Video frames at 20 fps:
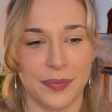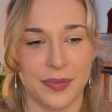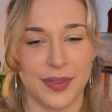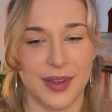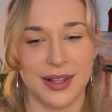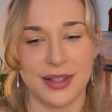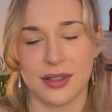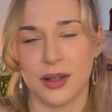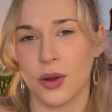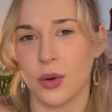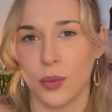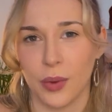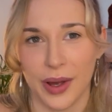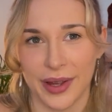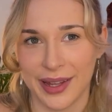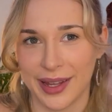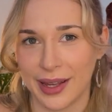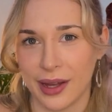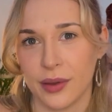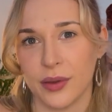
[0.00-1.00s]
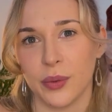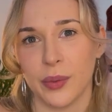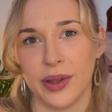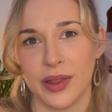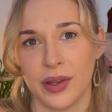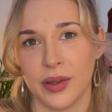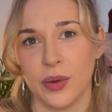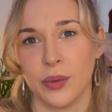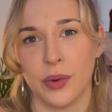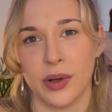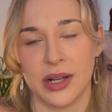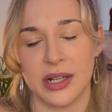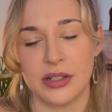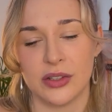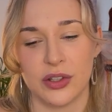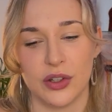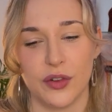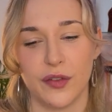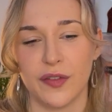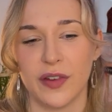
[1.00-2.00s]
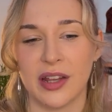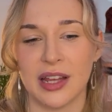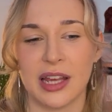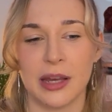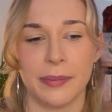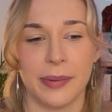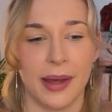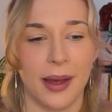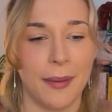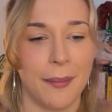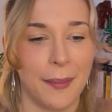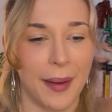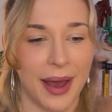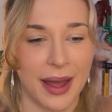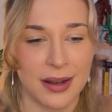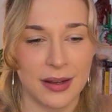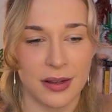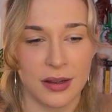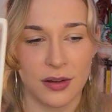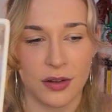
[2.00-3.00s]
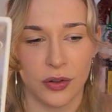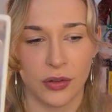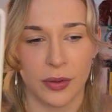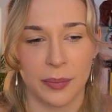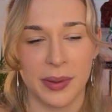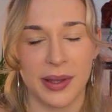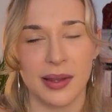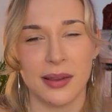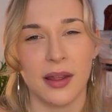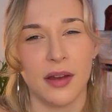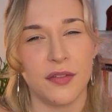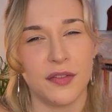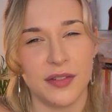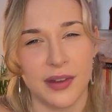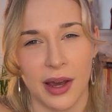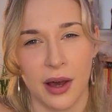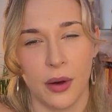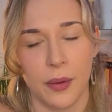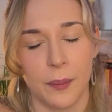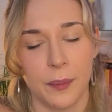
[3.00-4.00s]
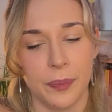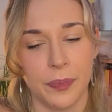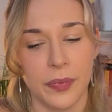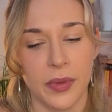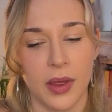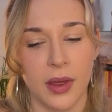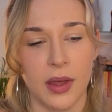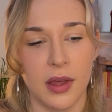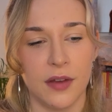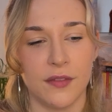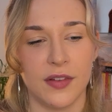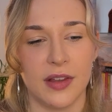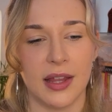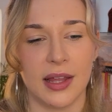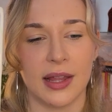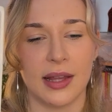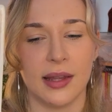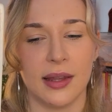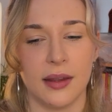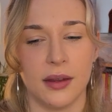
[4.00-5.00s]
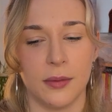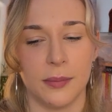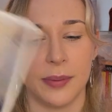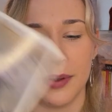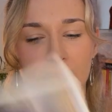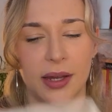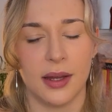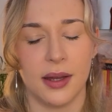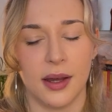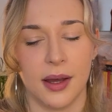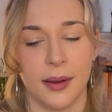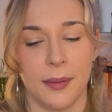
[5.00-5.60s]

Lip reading: things are not working out the way that you want it to, feeling a bit abandoned or a bit left out, feeling a little bit